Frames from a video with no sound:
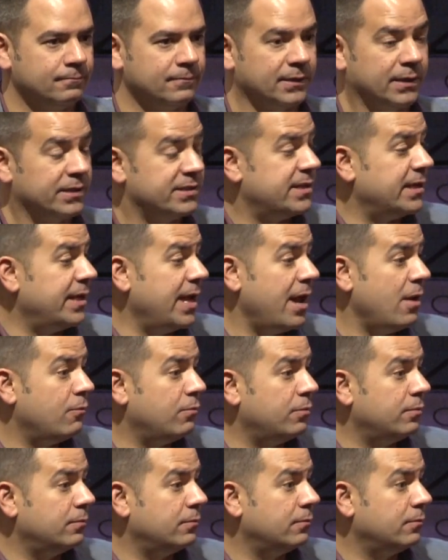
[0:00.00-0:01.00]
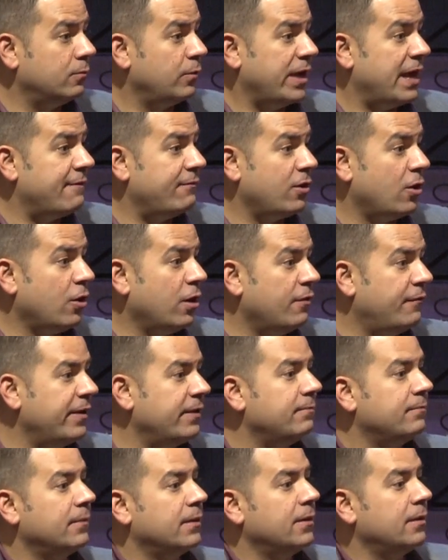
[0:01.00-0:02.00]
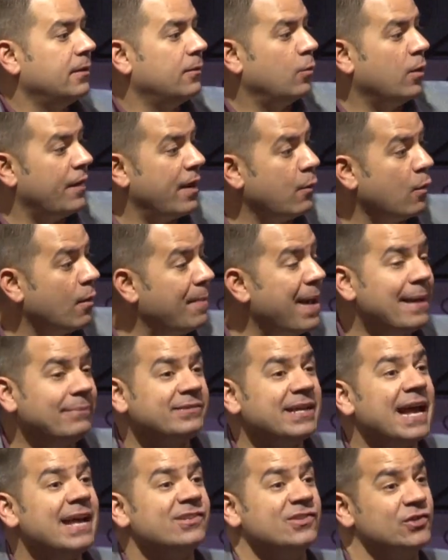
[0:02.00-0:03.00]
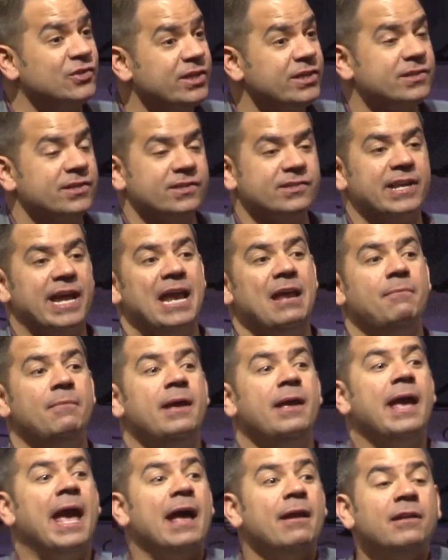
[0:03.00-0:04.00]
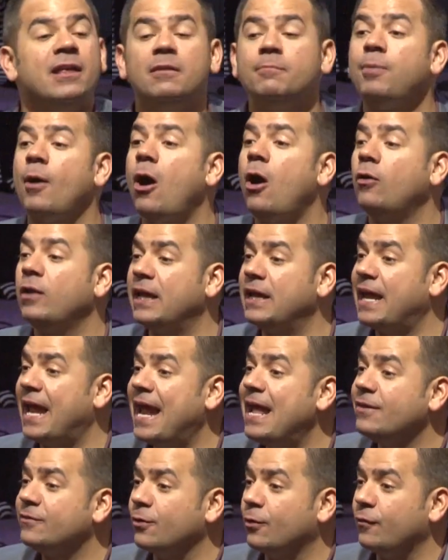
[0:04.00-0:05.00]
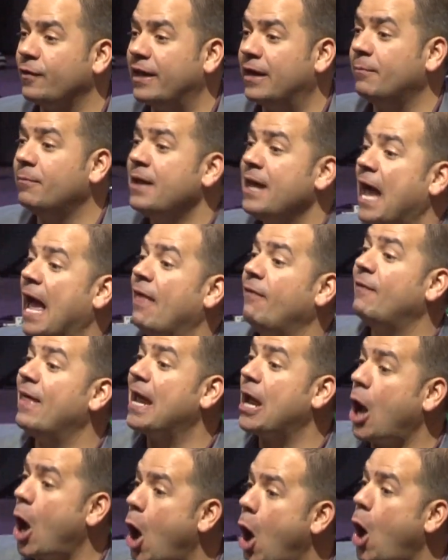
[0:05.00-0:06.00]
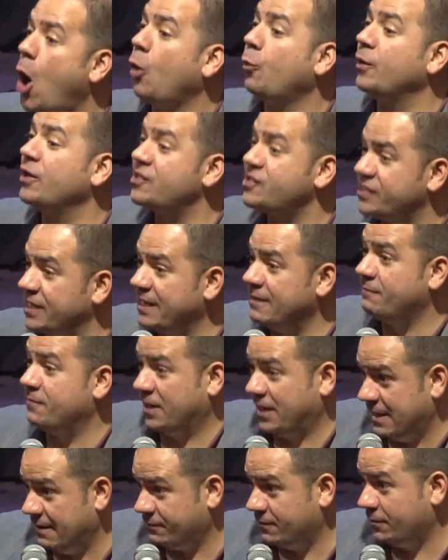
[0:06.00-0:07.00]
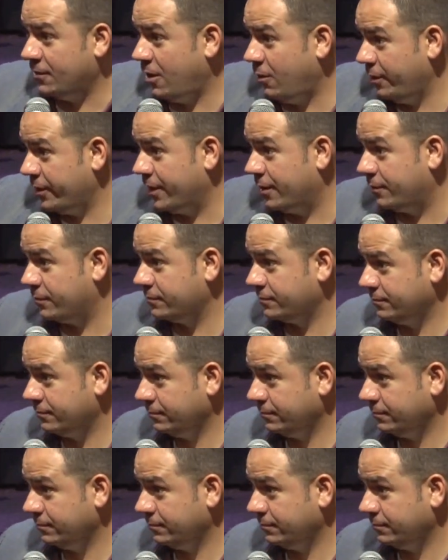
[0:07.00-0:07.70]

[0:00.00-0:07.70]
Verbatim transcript: He said, Yeah, we haven't heard of it. Well, they were baptized in Jesus' name, and then Paul laid hands on them, and they all received the gift of the Holy Ghost.